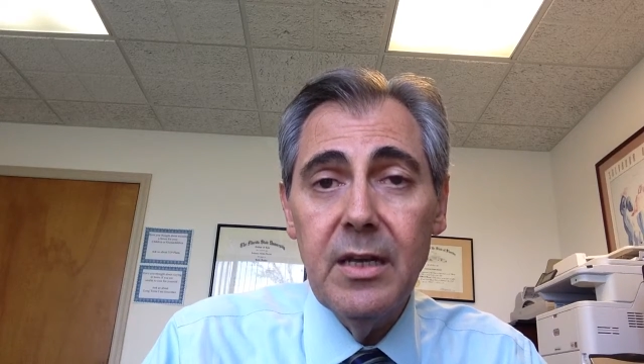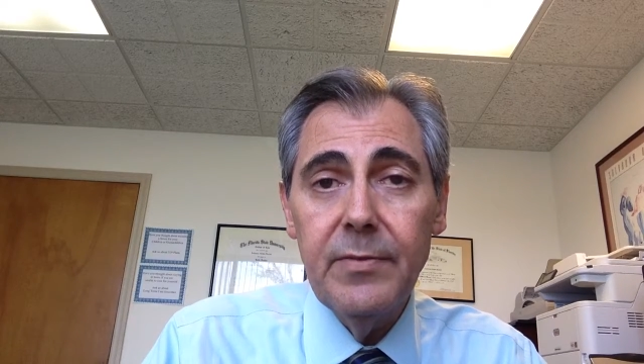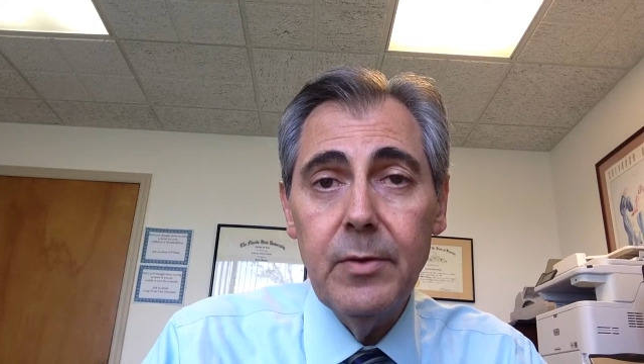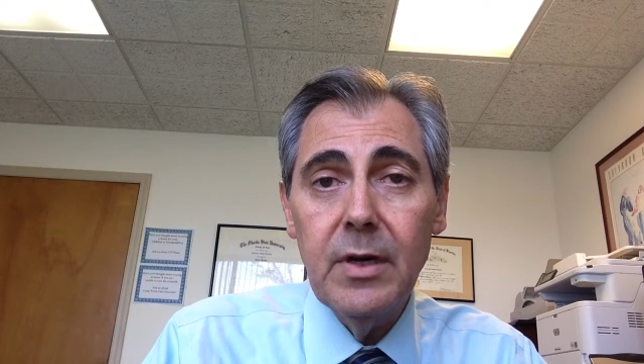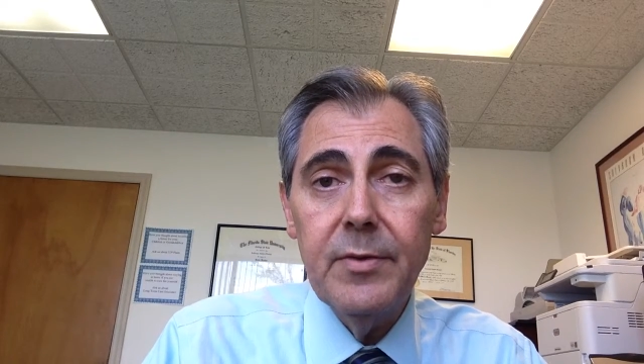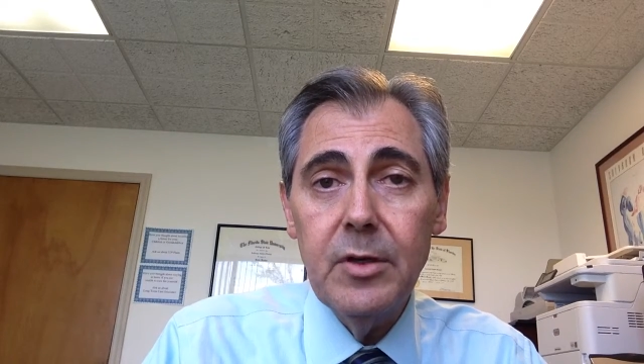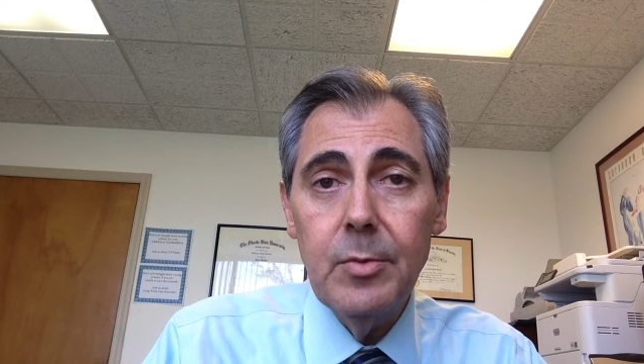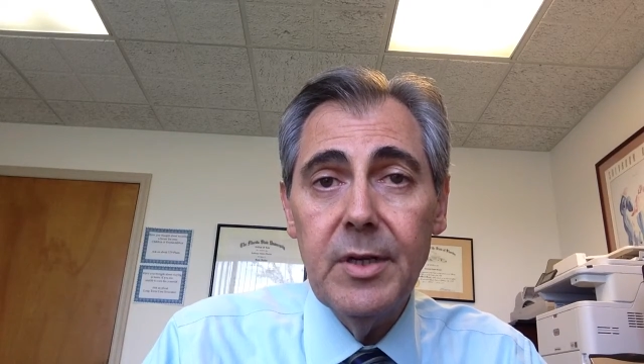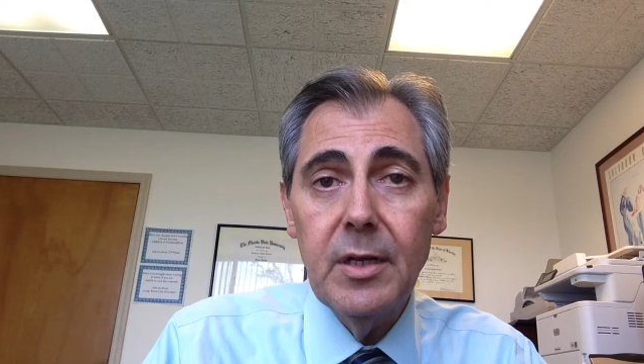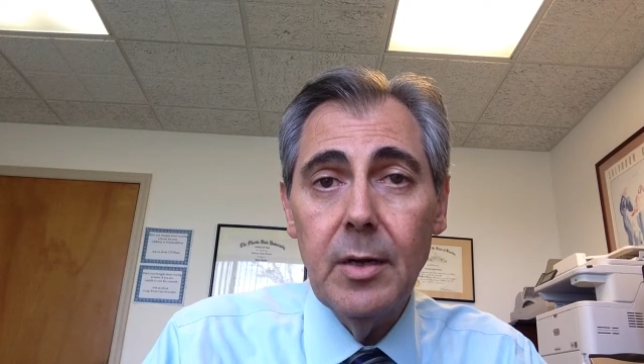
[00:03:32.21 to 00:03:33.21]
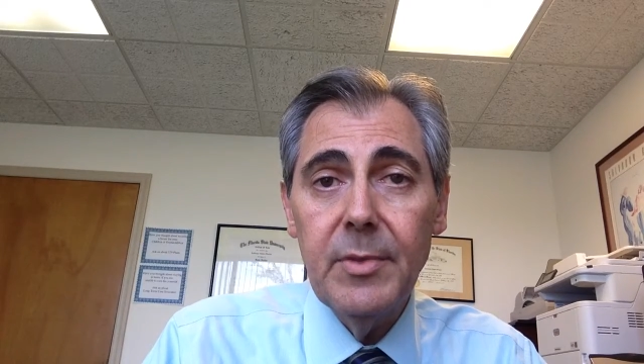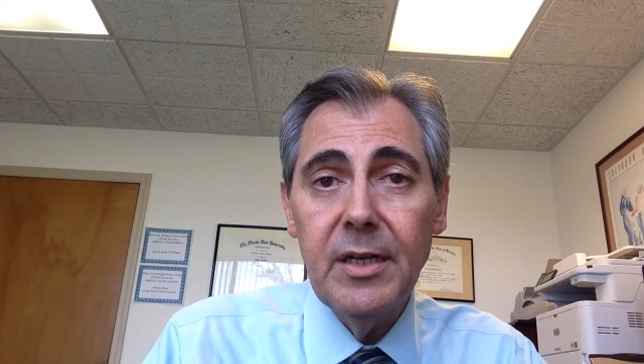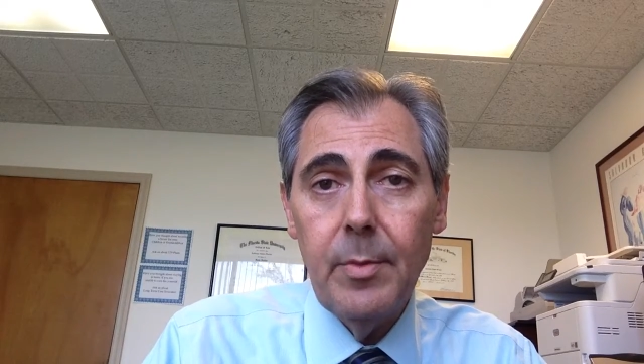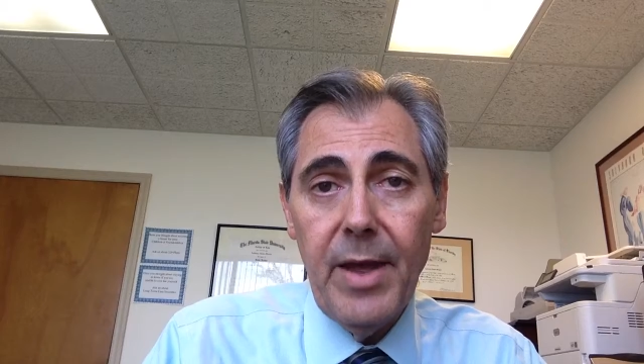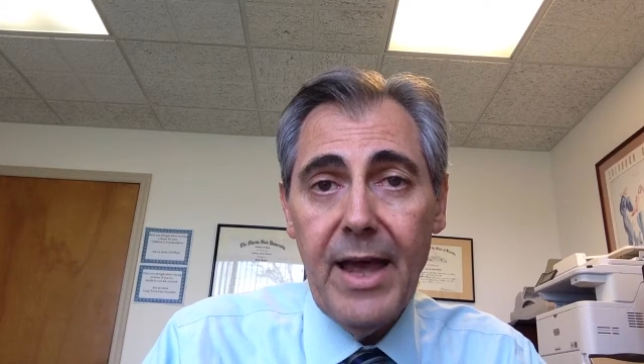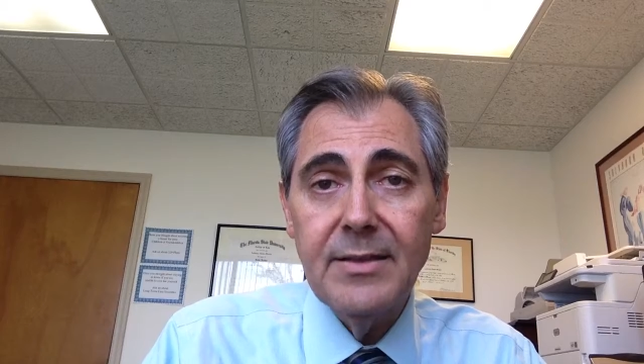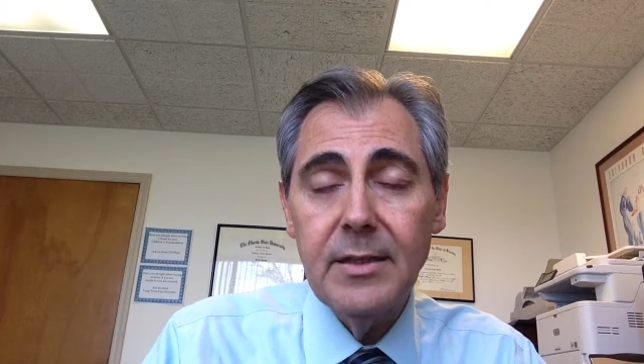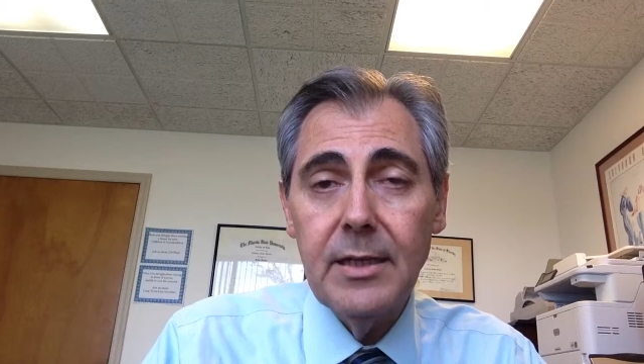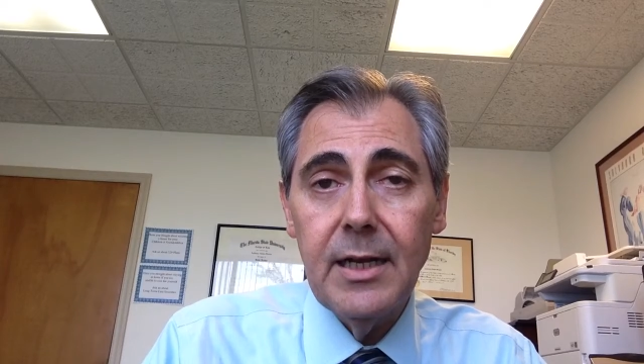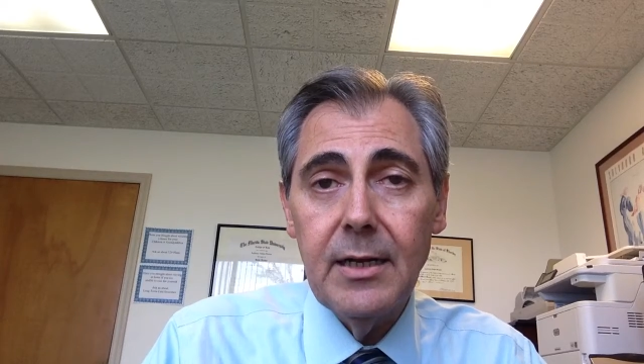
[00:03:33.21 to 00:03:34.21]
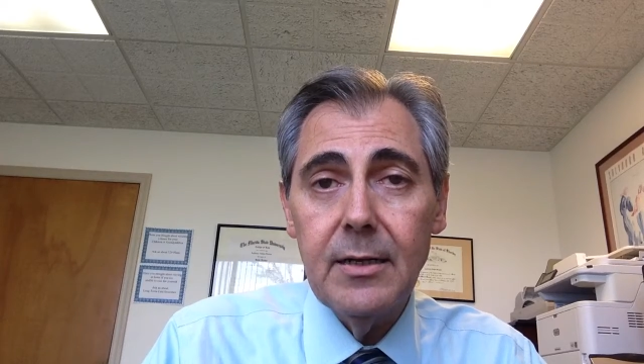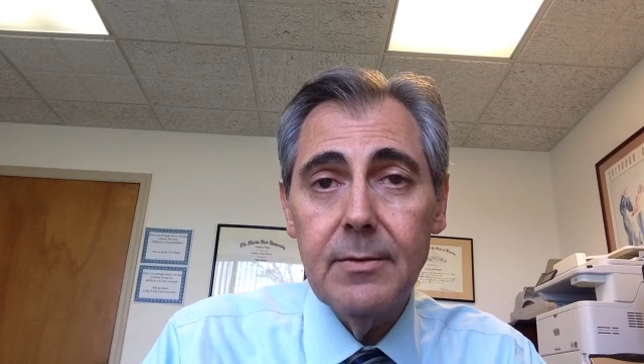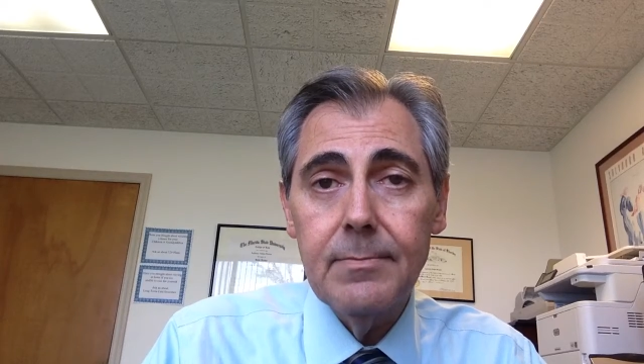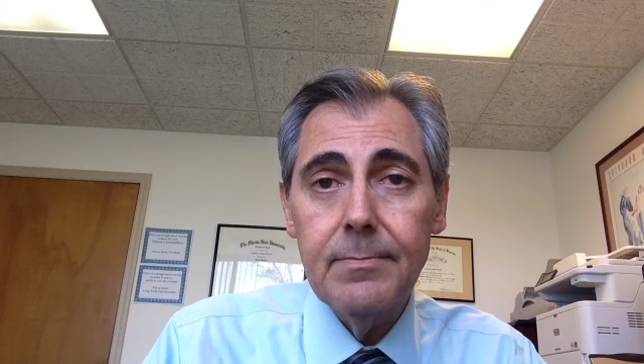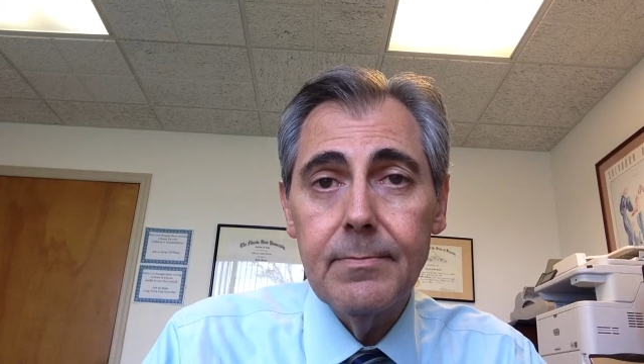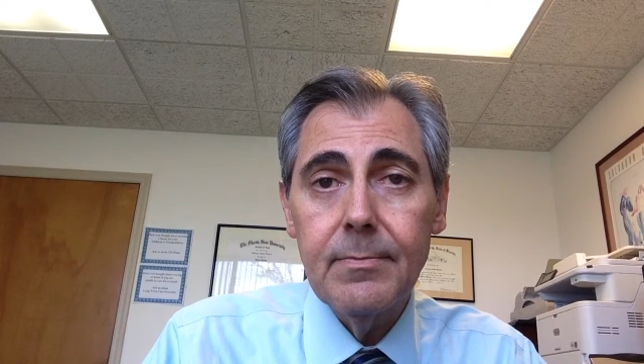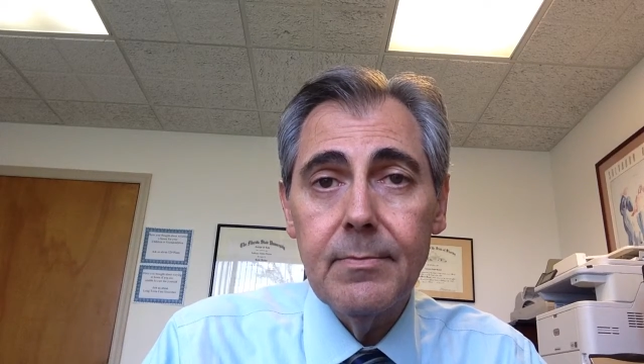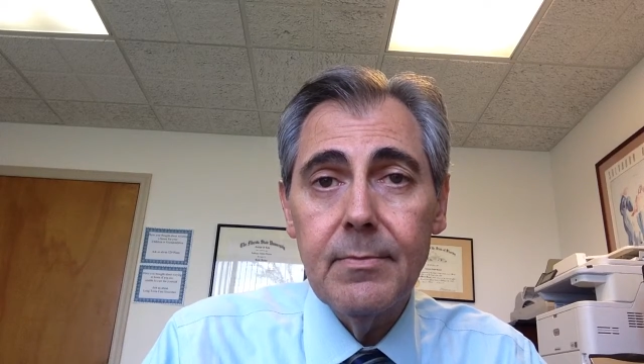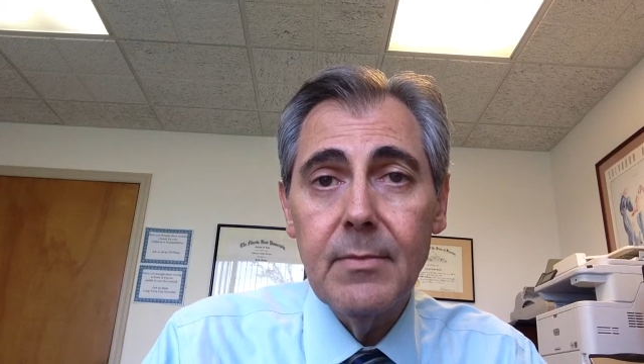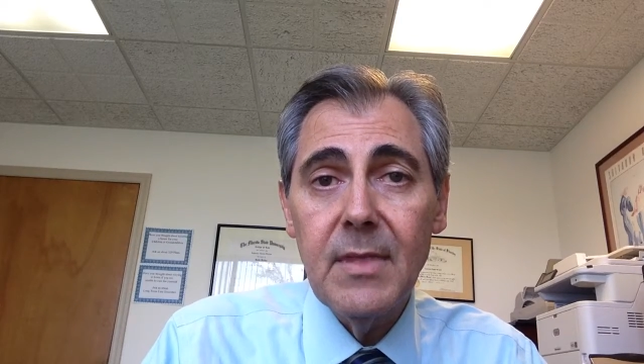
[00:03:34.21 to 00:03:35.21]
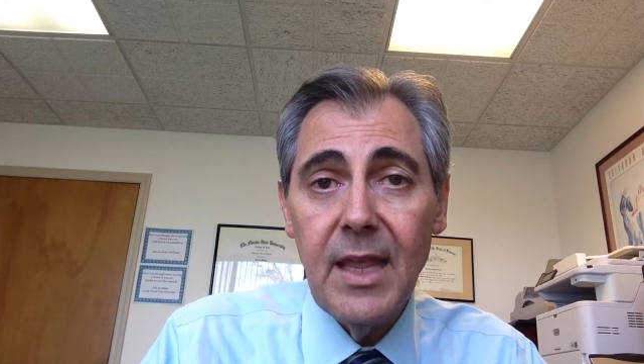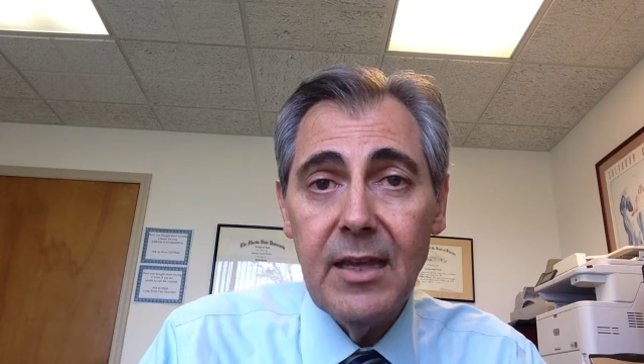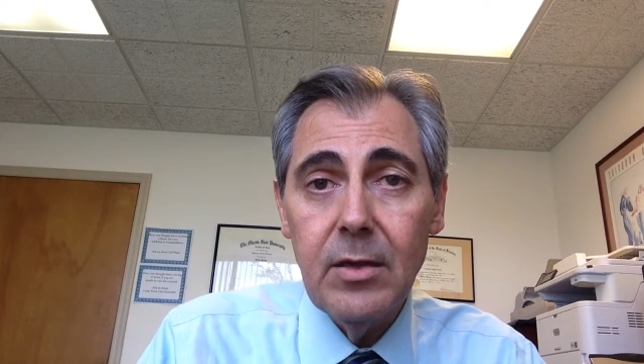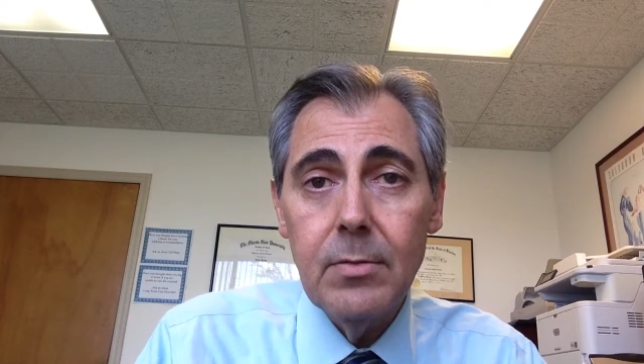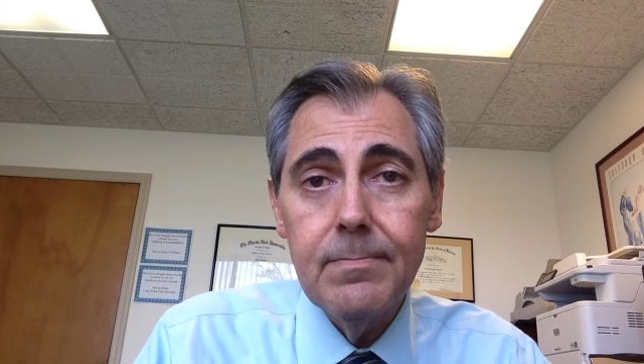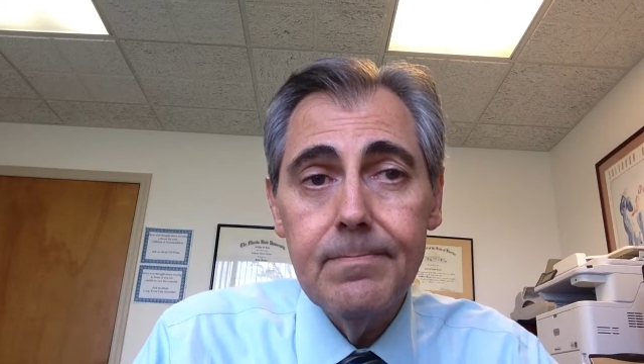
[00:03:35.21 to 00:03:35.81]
if you ever do become incapacitated. Thank you.